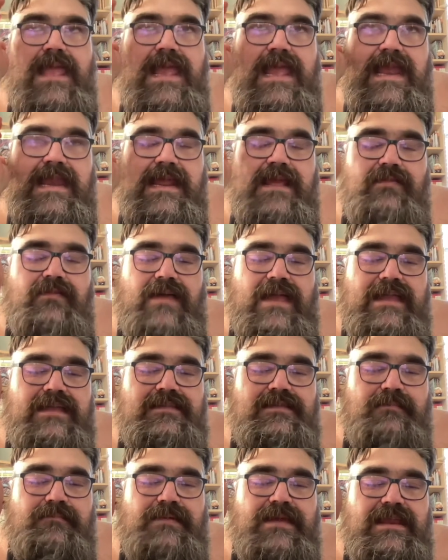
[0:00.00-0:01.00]
And I like
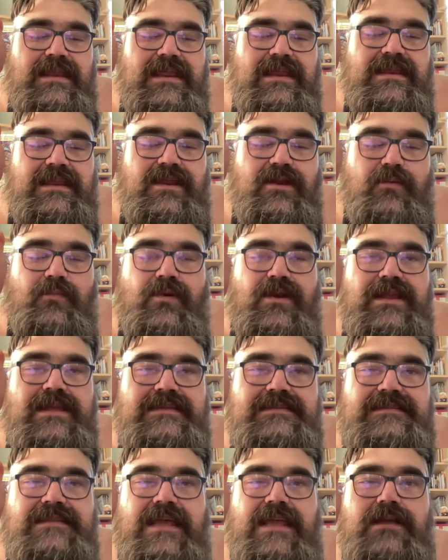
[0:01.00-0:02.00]
the bit in here where
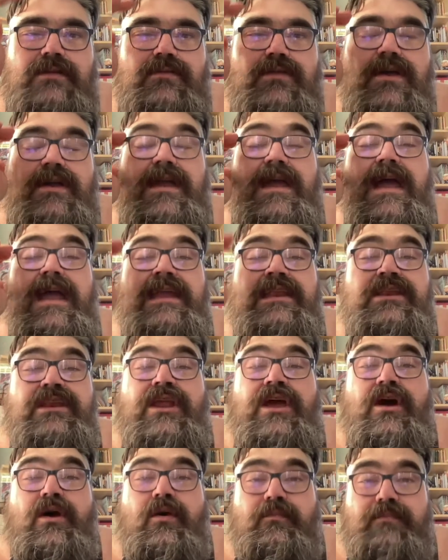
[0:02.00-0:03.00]
he's like, look, I
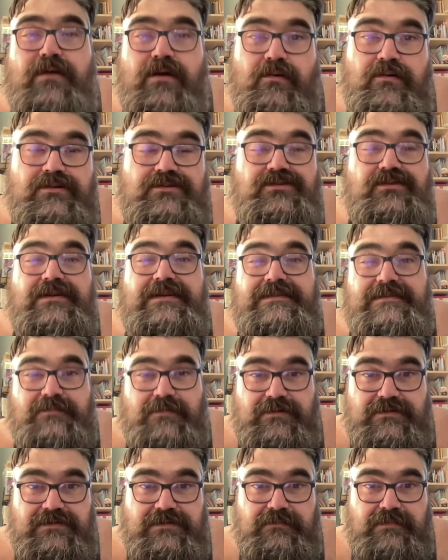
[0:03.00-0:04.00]
know poetry is
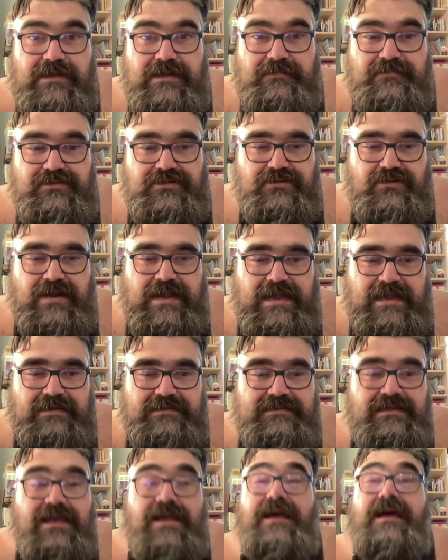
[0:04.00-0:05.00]
supposed to be
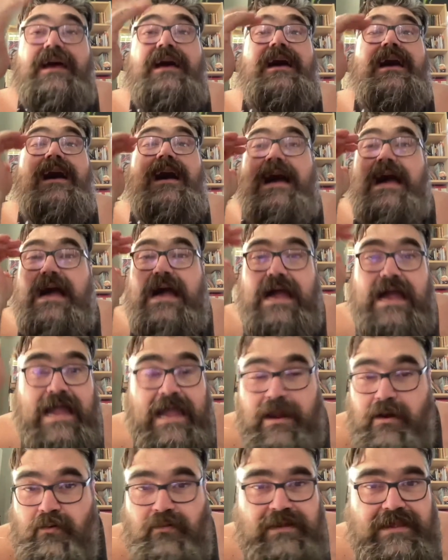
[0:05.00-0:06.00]
abstract.
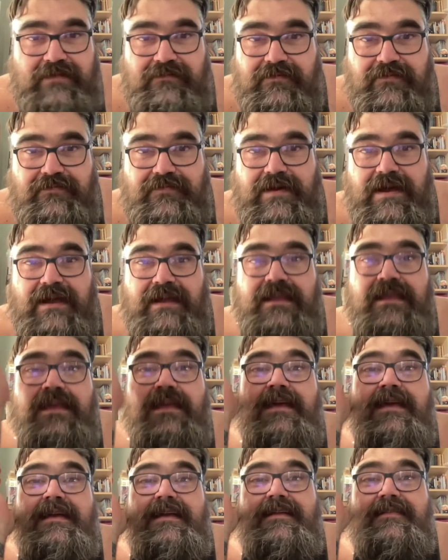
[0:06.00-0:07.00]
I don't give a fuck.
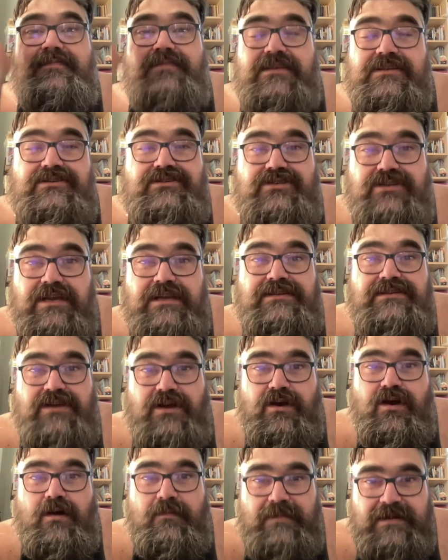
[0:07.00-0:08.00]
This chick
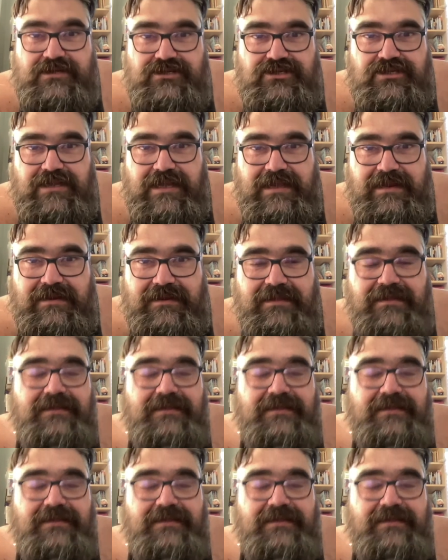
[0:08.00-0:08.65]
took all my shit.